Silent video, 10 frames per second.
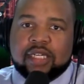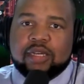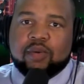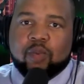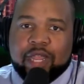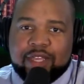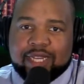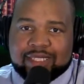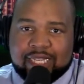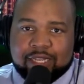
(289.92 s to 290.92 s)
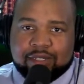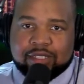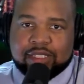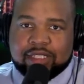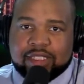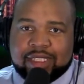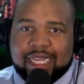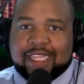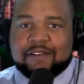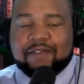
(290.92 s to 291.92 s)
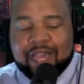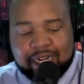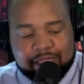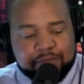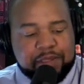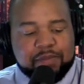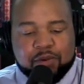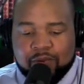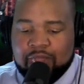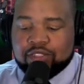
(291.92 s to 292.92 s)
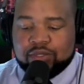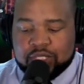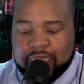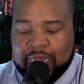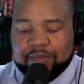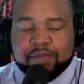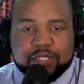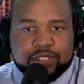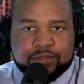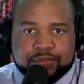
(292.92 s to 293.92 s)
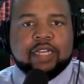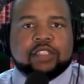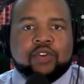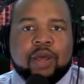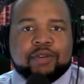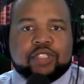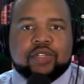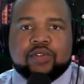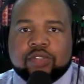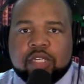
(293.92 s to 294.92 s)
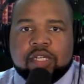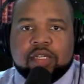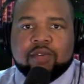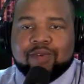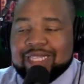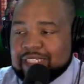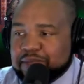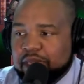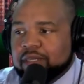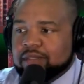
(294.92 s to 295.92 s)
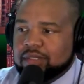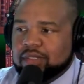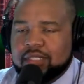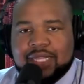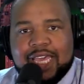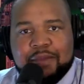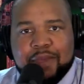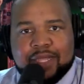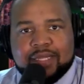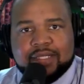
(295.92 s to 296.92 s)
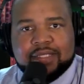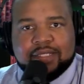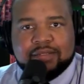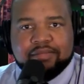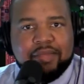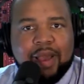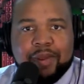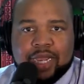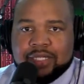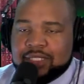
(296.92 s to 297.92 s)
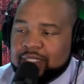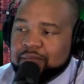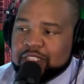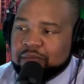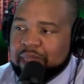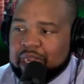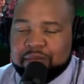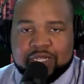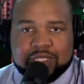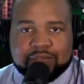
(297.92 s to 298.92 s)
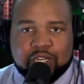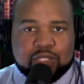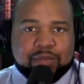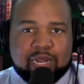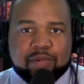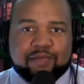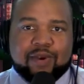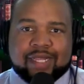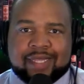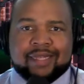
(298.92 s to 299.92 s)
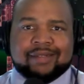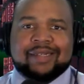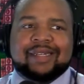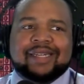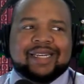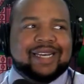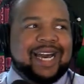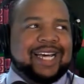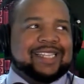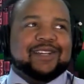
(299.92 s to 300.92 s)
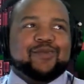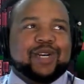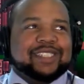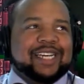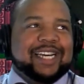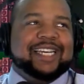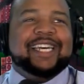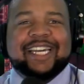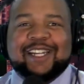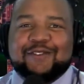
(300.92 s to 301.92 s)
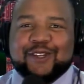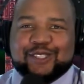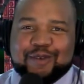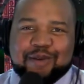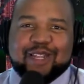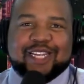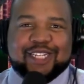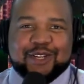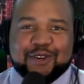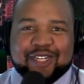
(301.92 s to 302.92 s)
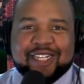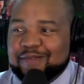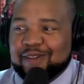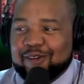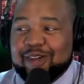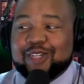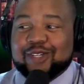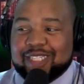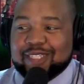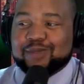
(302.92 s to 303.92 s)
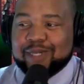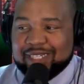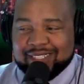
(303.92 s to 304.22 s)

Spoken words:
where you excel, and then find other people around you to complement you. So number 2, read this book, The E-Myth. I'm not going to say much about it because I've talked about it before. I think what in the future I'm probably going to do I might do it this week,